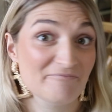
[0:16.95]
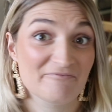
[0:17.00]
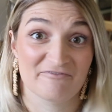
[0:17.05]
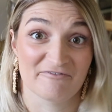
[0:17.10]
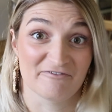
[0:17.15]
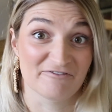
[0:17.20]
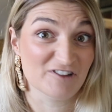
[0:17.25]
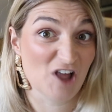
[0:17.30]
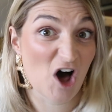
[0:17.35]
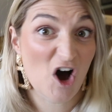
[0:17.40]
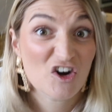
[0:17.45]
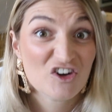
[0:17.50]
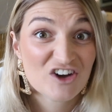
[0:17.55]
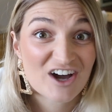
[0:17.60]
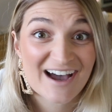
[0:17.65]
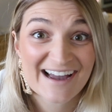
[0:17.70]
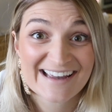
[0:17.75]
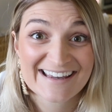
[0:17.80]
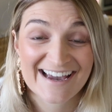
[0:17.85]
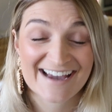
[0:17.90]
vlog,
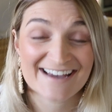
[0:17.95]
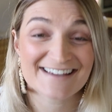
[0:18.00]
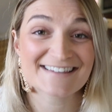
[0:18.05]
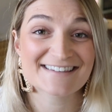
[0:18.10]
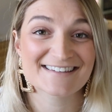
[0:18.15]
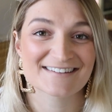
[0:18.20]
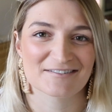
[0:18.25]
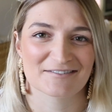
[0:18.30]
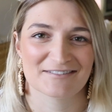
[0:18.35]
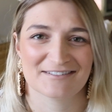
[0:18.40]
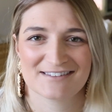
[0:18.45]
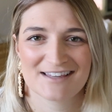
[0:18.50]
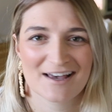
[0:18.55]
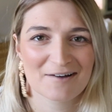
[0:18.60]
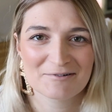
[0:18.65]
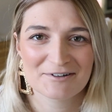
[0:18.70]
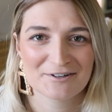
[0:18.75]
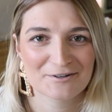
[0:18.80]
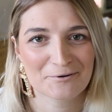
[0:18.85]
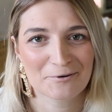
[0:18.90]
I guess. Is that
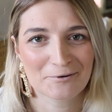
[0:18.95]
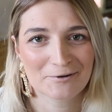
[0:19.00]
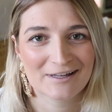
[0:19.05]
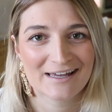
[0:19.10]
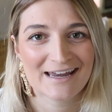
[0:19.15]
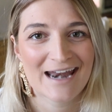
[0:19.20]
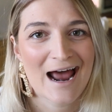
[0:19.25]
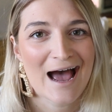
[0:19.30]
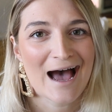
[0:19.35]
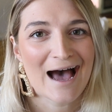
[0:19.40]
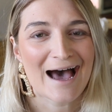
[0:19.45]
what you call it?